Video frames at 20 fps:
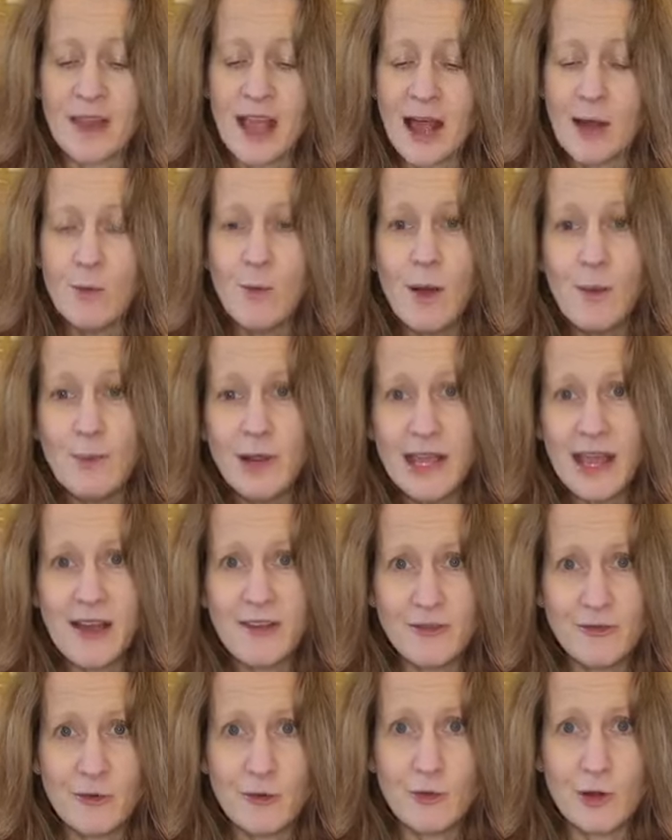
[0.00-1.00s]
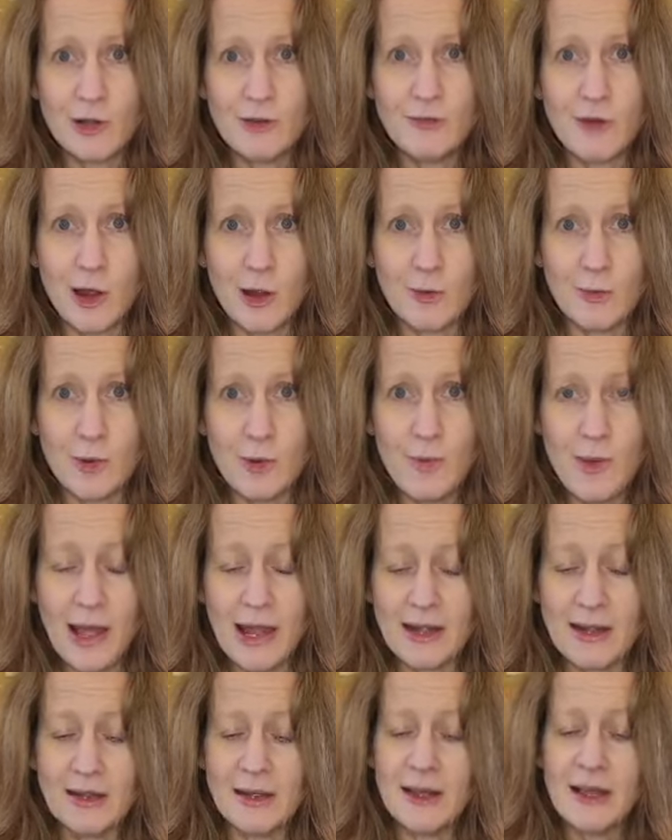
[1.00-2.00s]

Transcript: And when we get 4 in a row, we win.